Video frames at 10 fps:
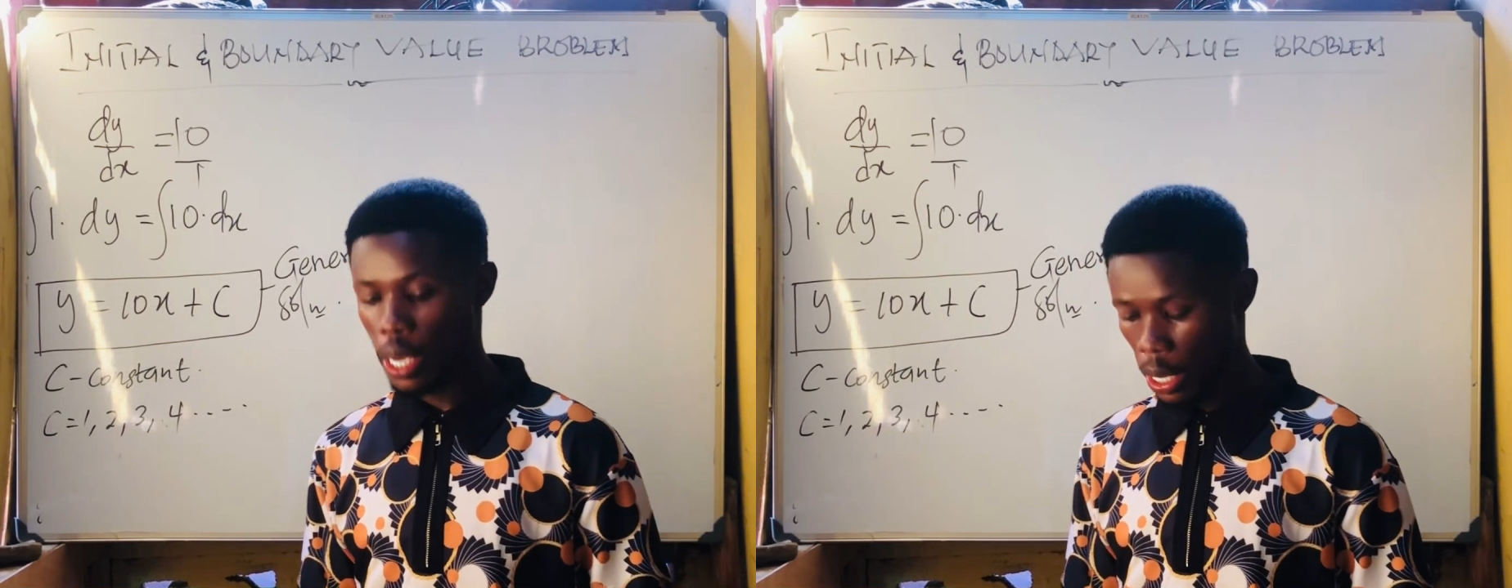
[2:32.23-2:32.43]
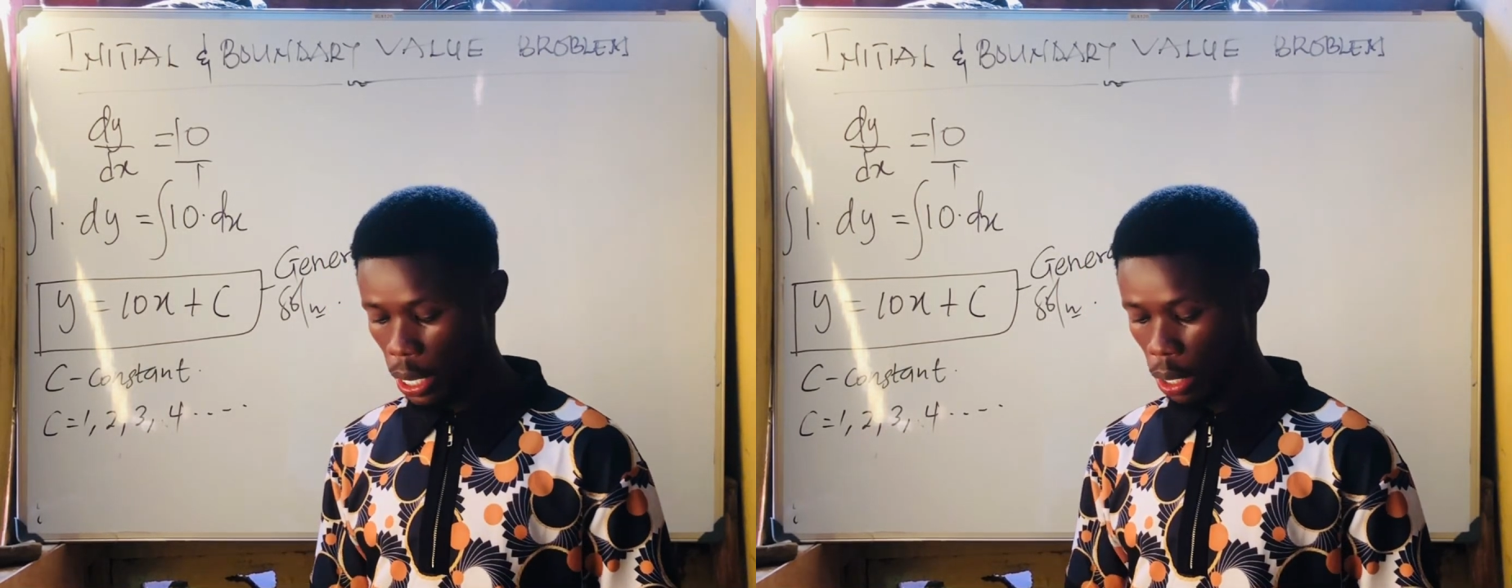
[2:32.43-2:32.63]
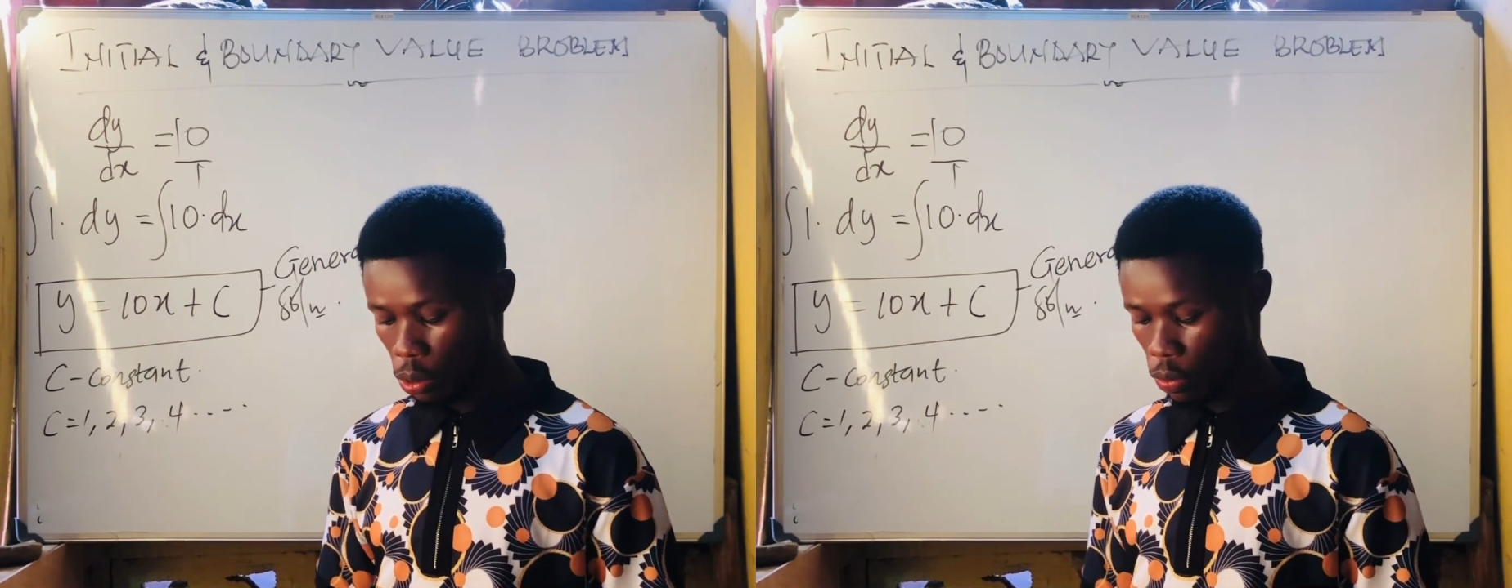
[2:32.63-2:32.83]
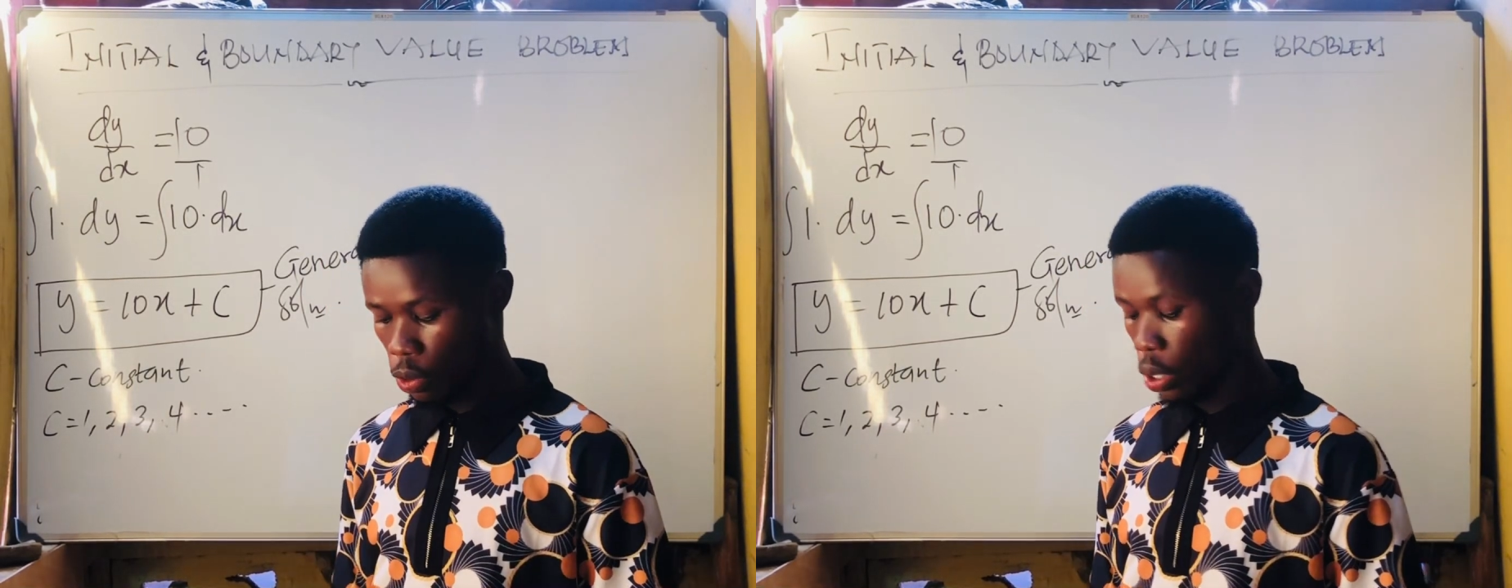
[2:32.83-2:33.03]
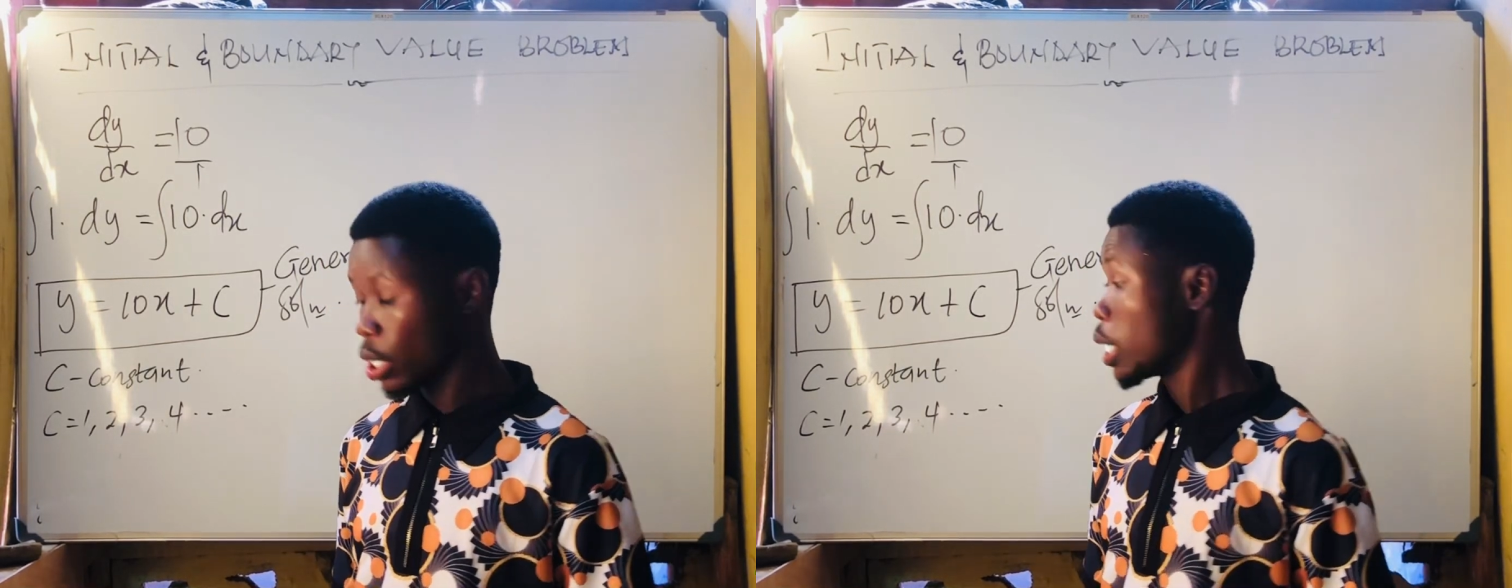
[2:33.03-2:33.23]
and that of
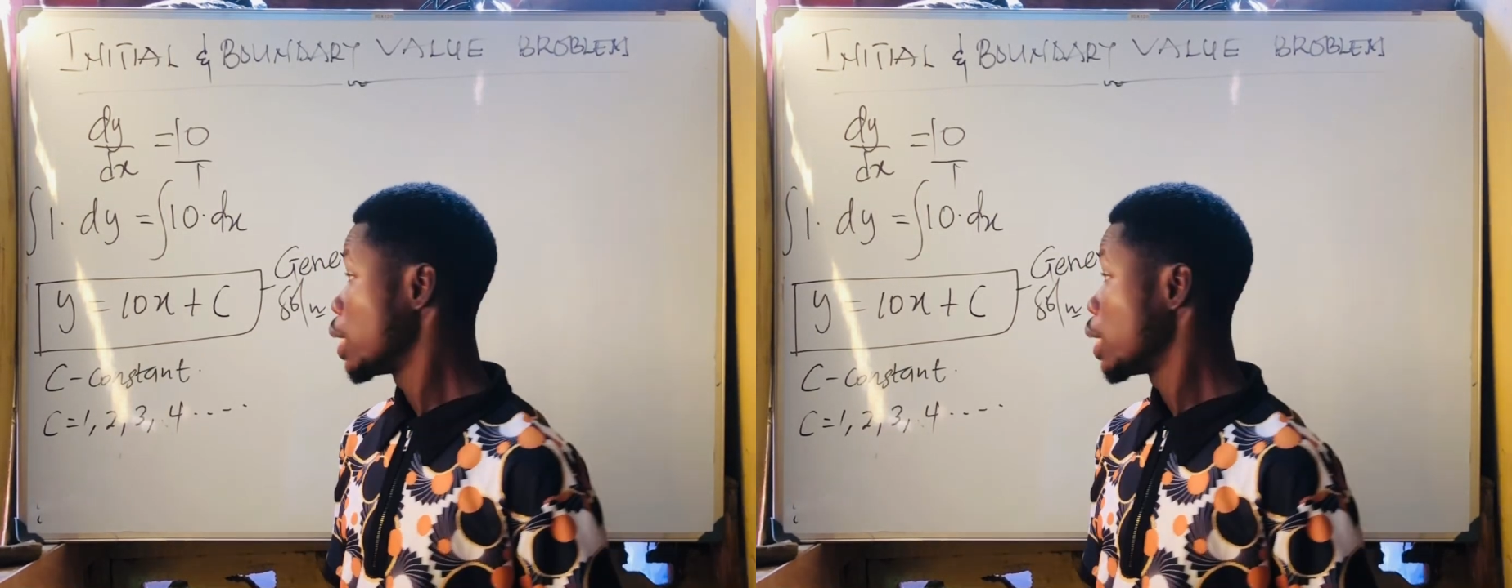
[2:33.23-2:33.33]
what?